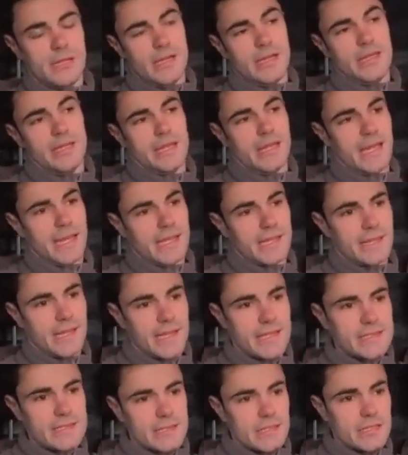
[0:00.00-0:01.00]
And aye,
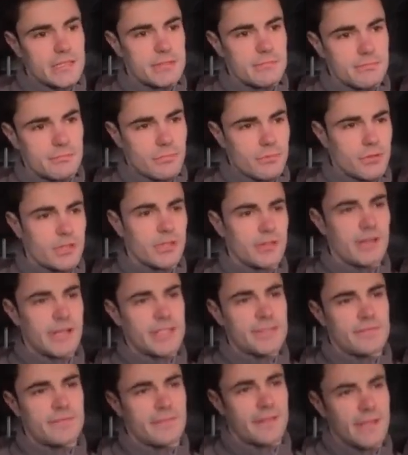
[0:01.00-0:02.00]
that's us more or
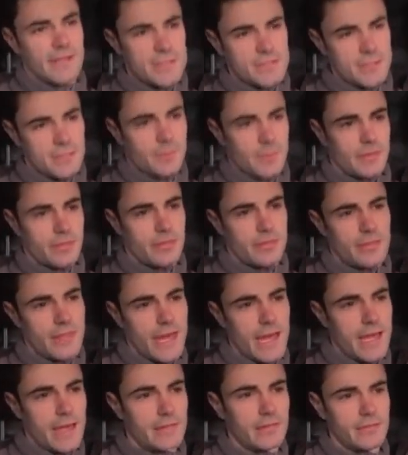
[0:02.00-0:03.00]
less finished with
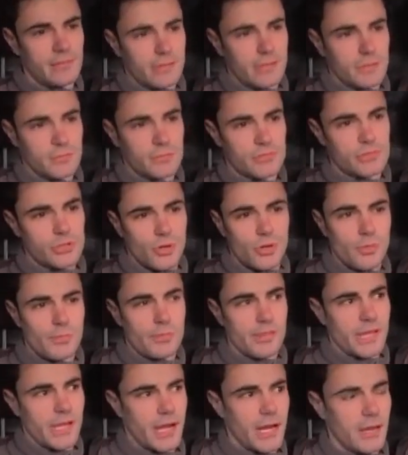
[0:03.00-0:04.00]
that
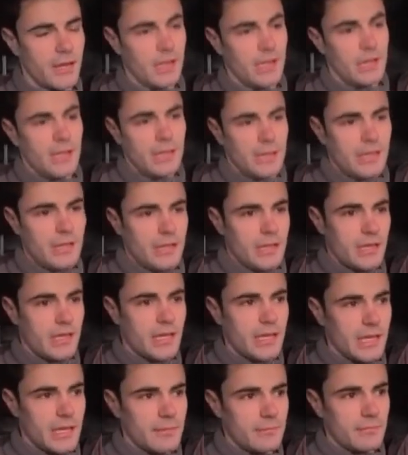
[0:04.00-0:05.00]
job there,
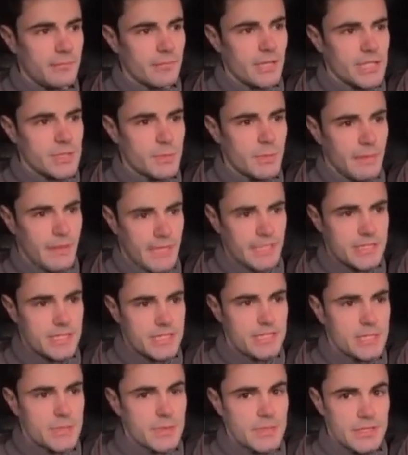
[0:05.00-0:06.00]
which we managed
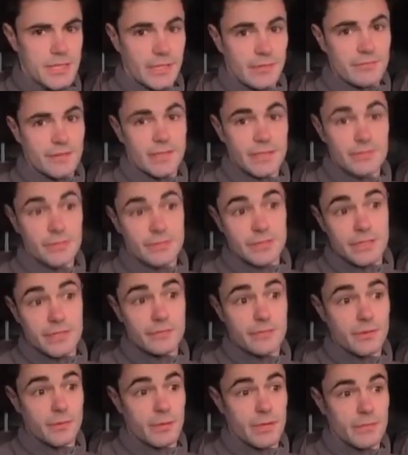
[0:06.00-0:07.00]
to squeeze in thankfully
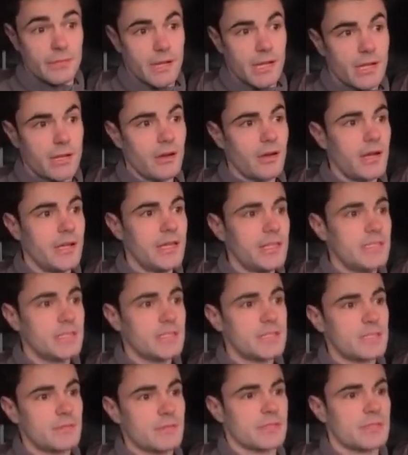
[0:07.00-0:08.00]
for one of our
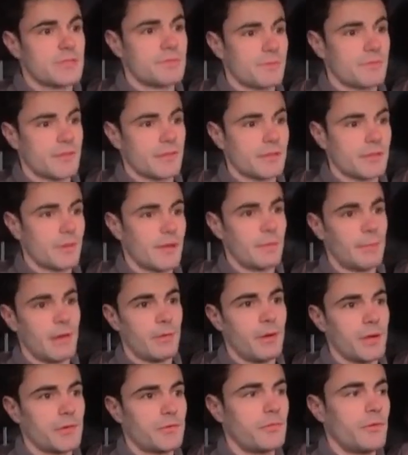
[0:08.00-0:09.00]
clients, which we've done quite a bit
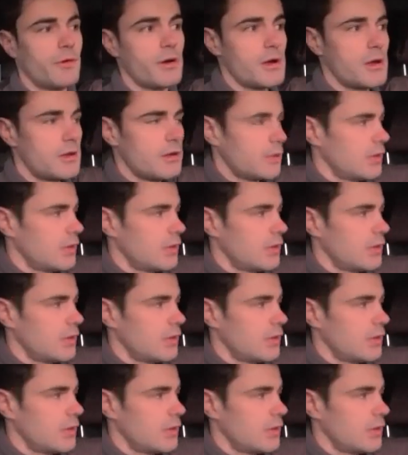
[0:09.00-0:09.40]
of work for.